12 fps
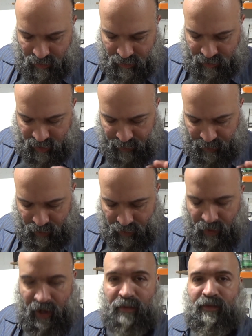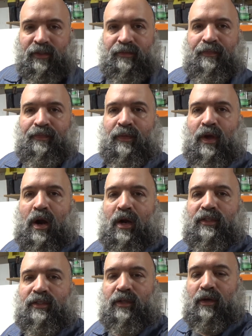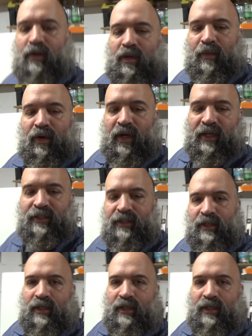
Let's keep it on grams. All right, so come on, guys,